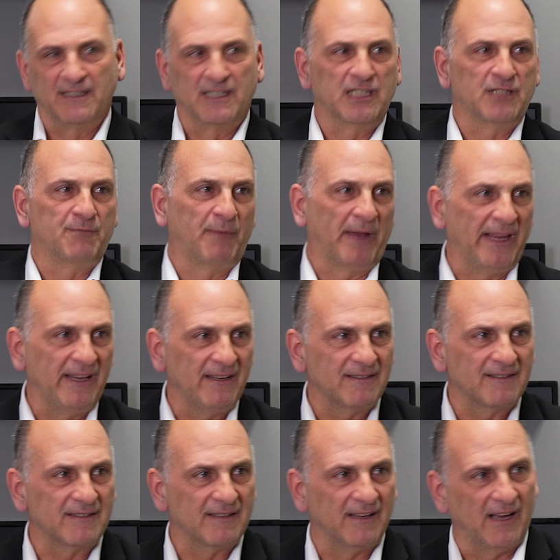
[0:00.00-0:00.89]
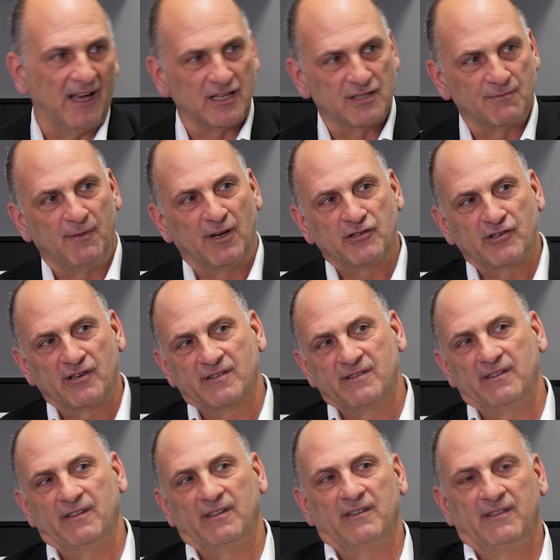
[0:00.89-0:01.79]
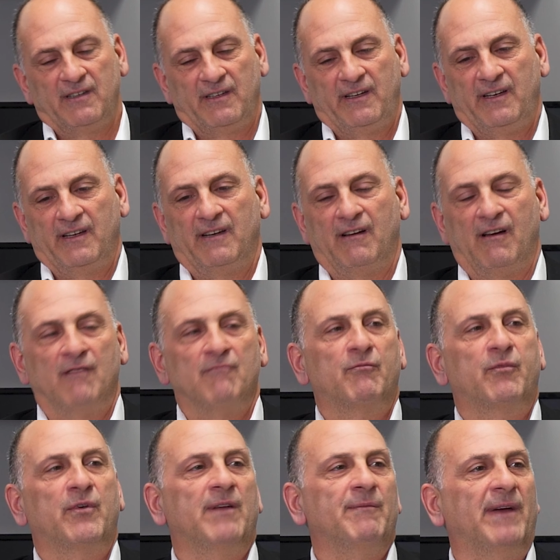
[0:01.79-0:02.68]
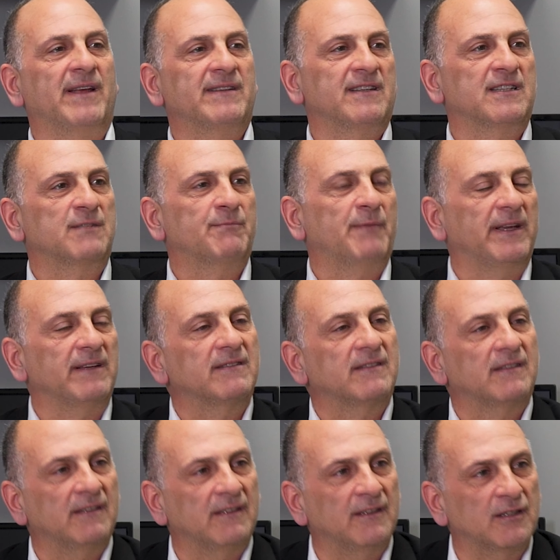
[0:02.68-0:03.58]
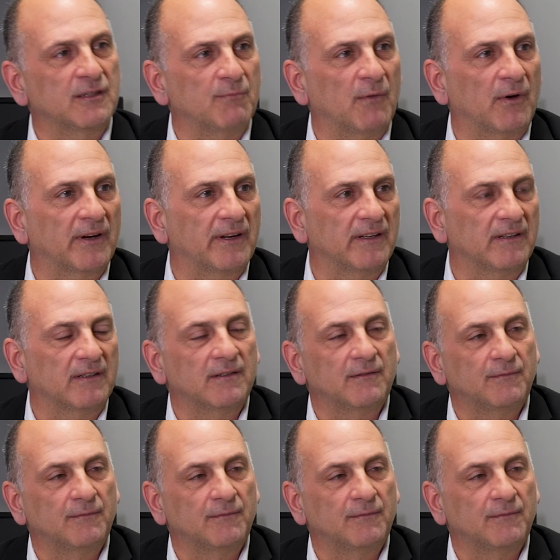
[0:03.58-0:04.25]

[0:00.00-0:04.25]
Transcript: a space as much as the, the uh, on-prem has a space. okay, market.